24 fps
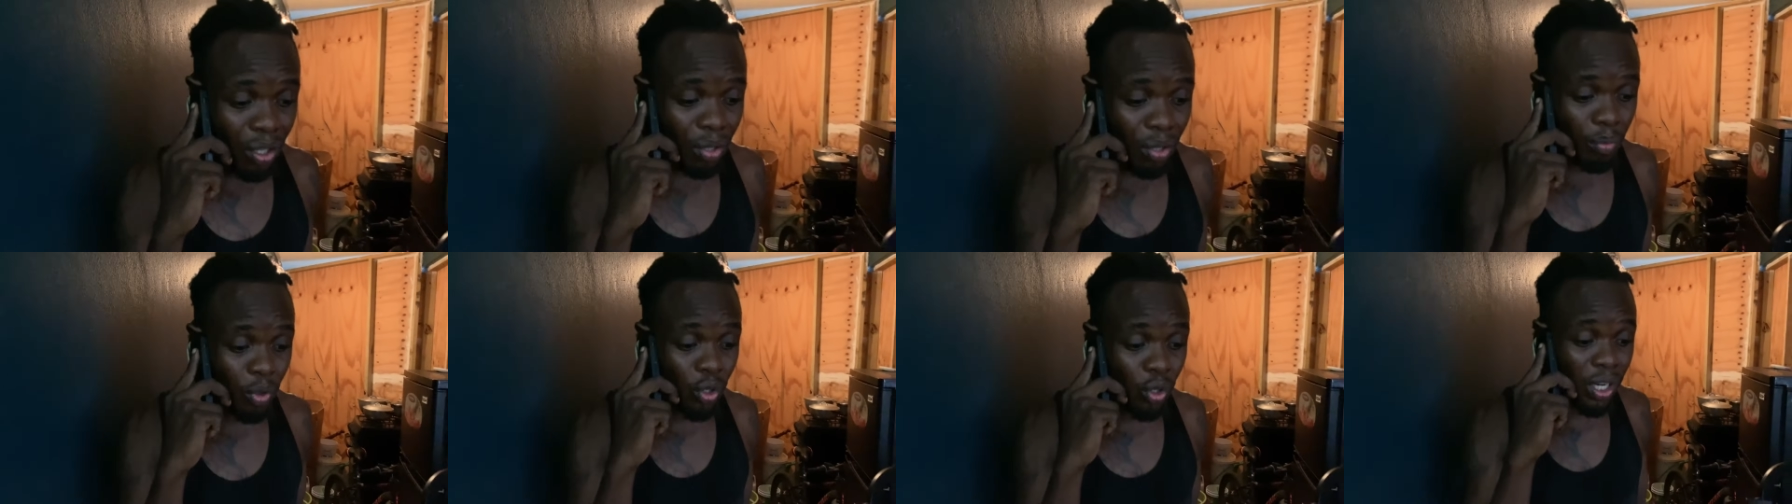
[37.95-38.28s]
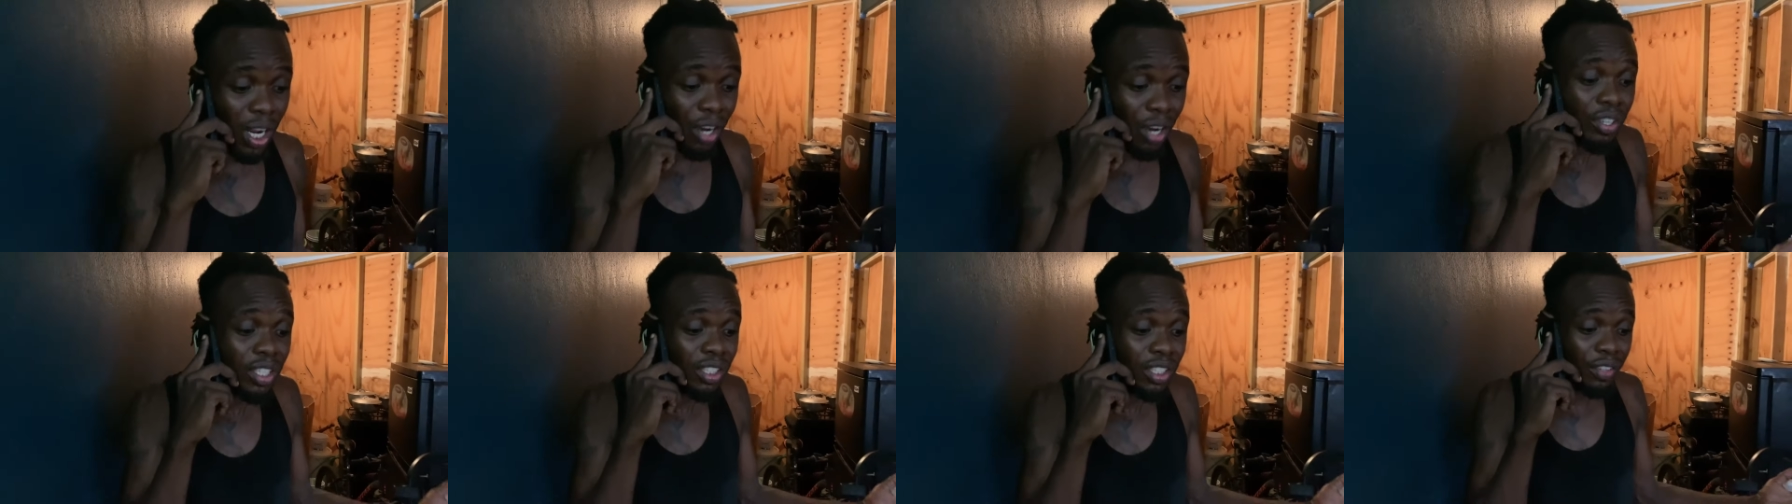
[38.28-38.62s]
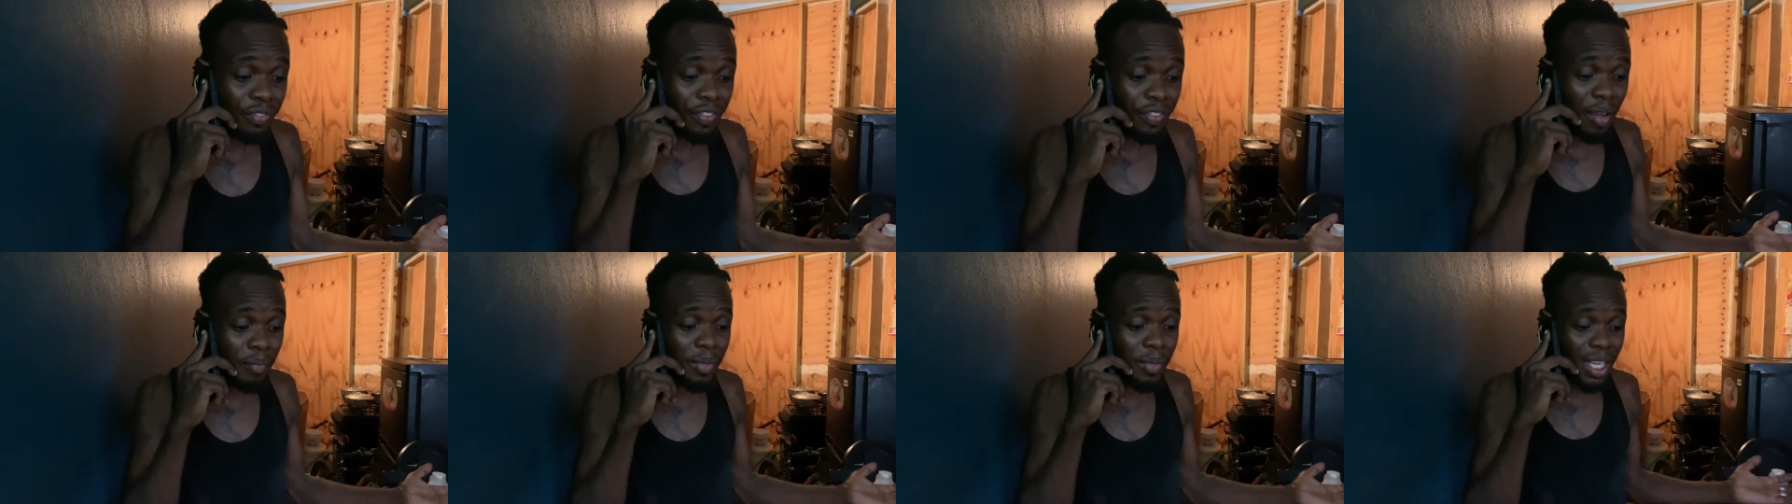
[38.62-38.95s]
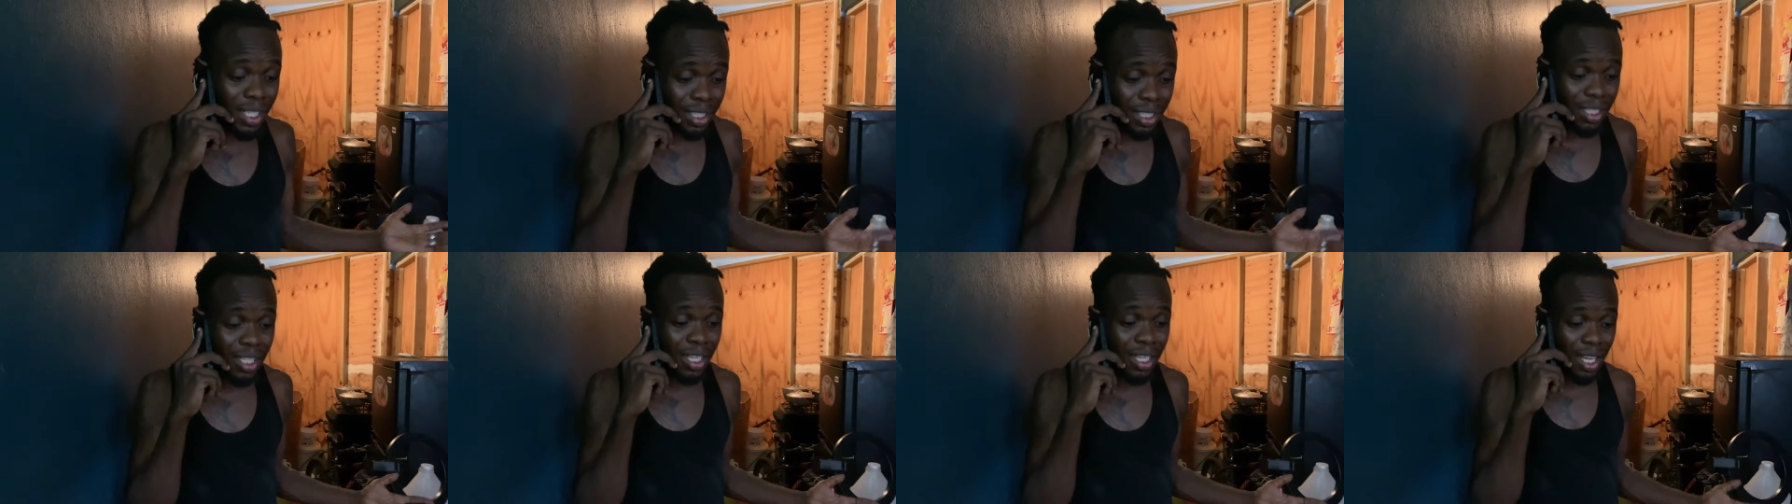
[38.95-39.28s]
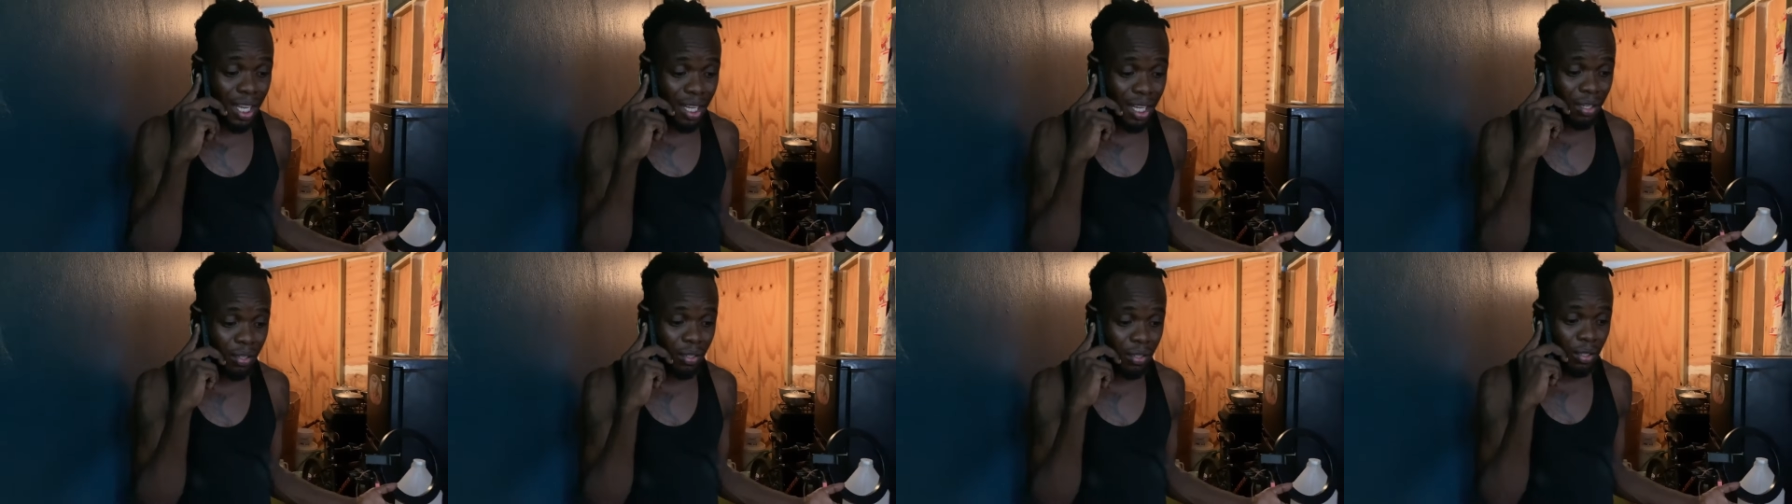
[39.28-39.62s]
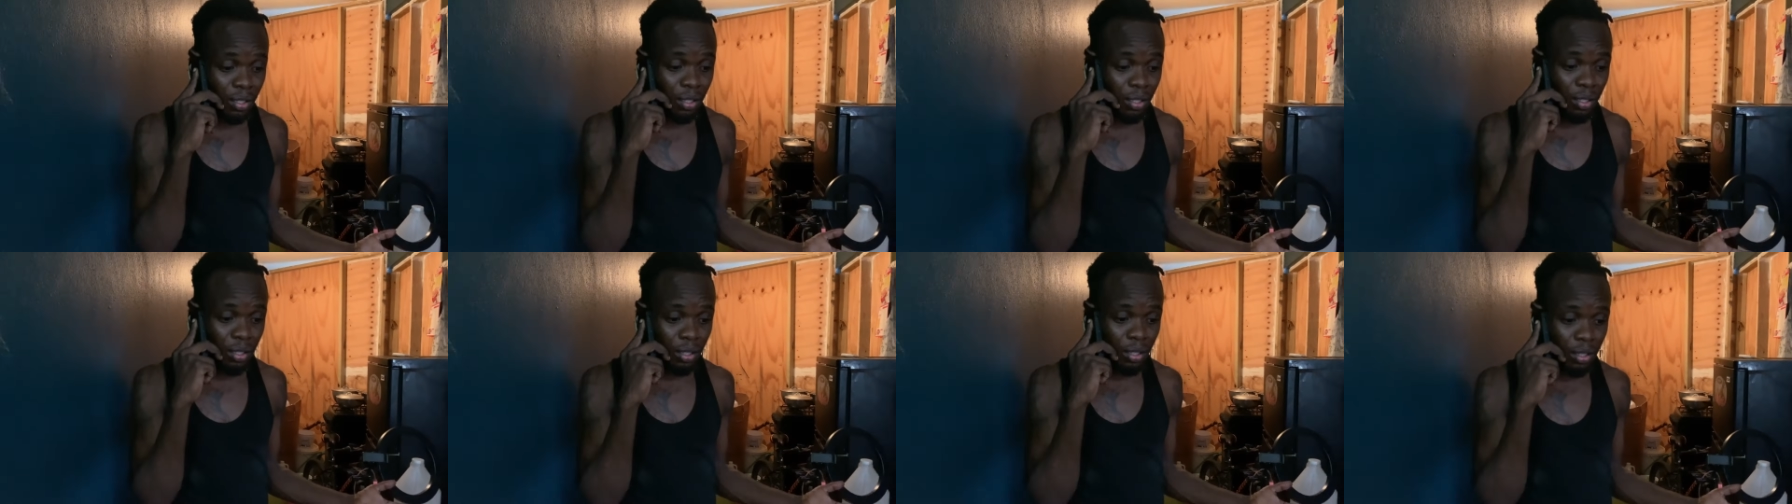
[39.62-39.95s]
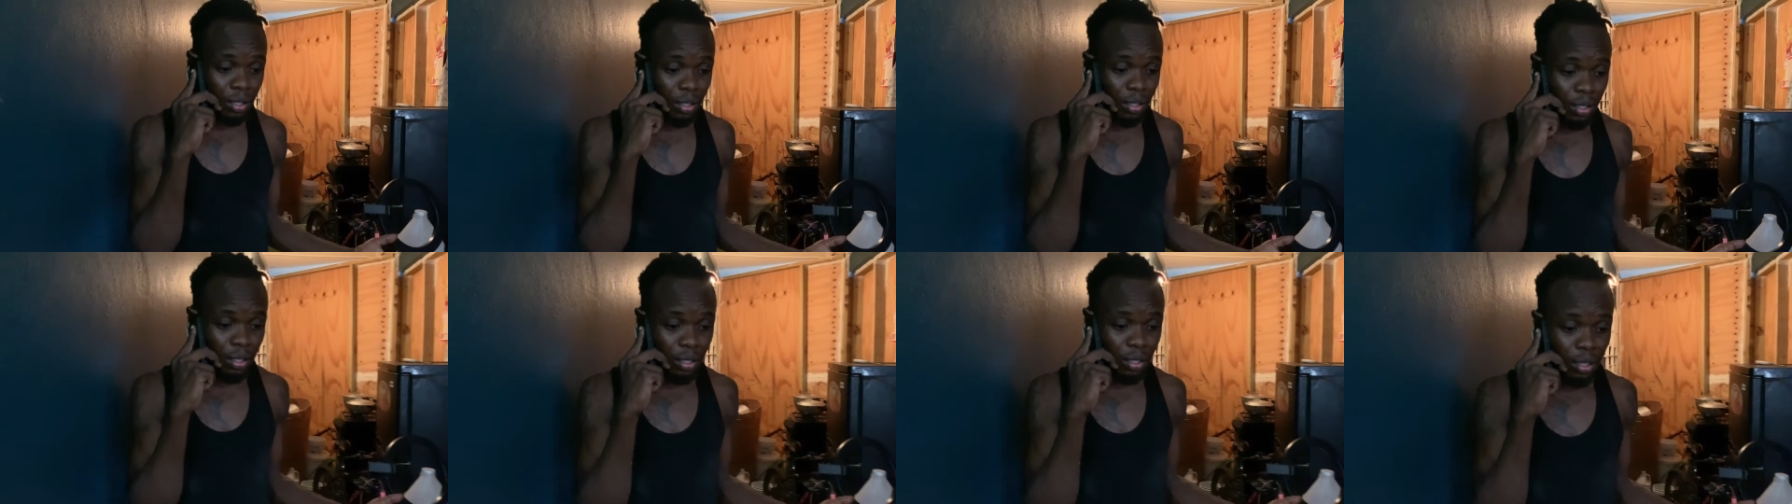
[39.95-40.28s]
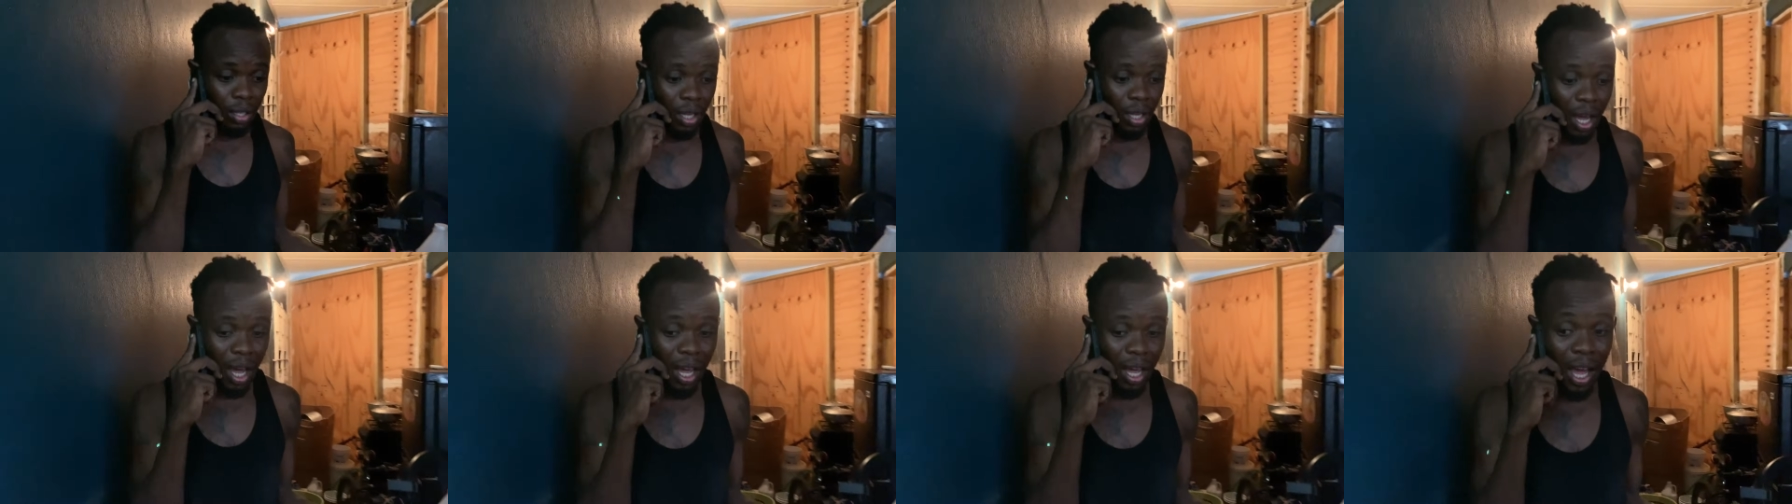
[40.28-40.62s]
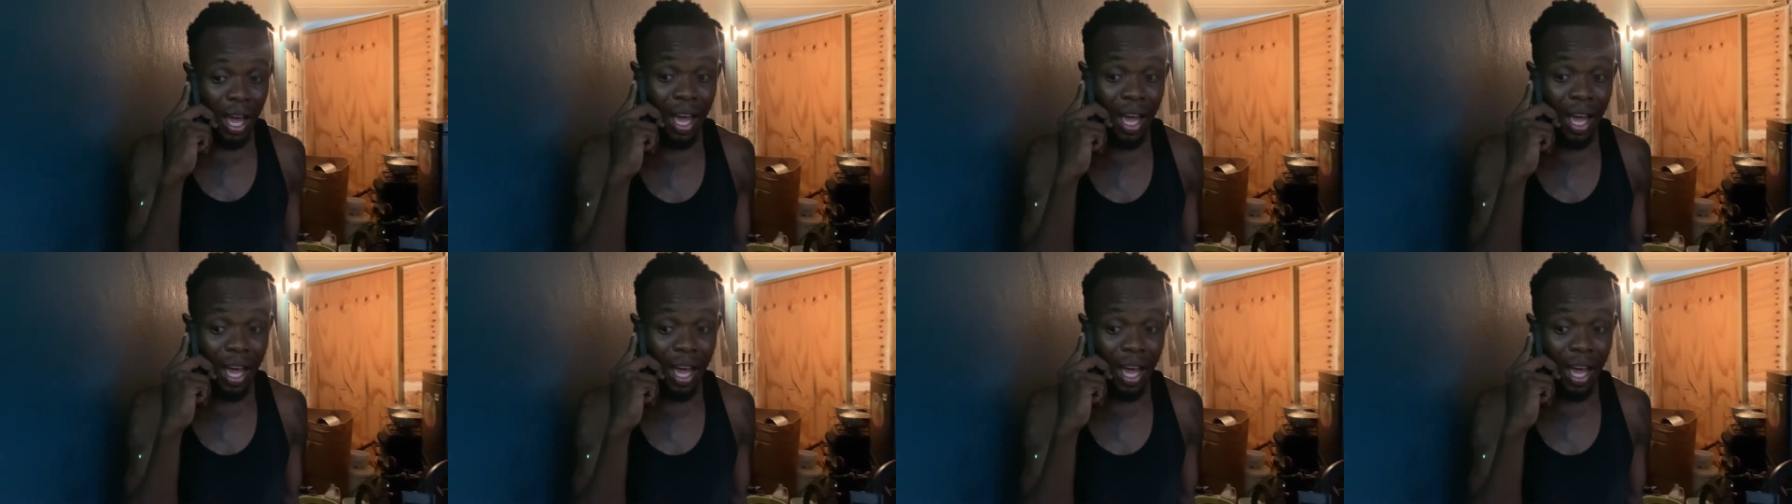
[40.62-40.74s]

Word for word: I could have reached you from yesterday, you know. A,